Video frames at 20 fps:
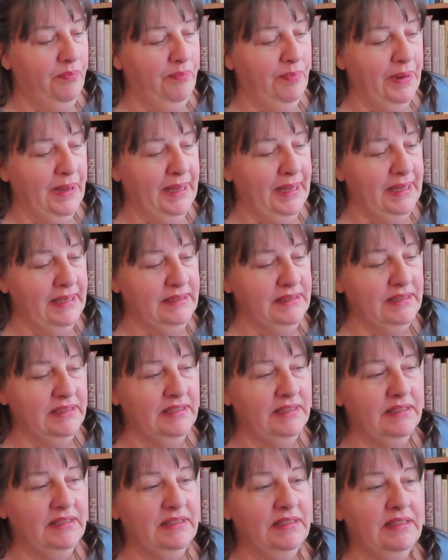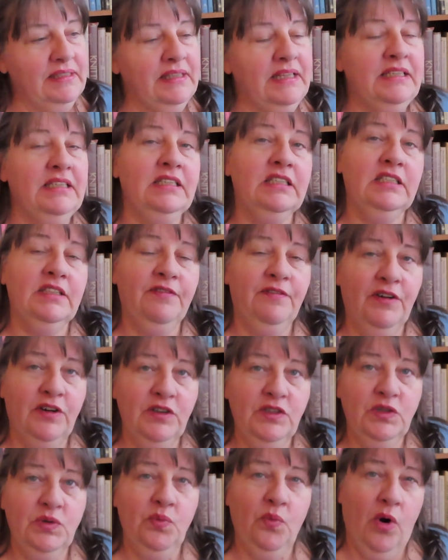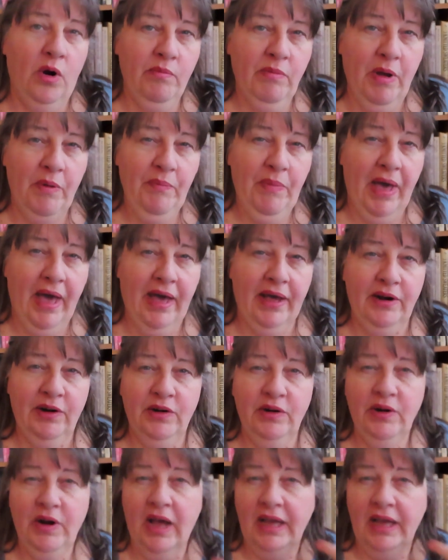But this is the first warm-up pattern.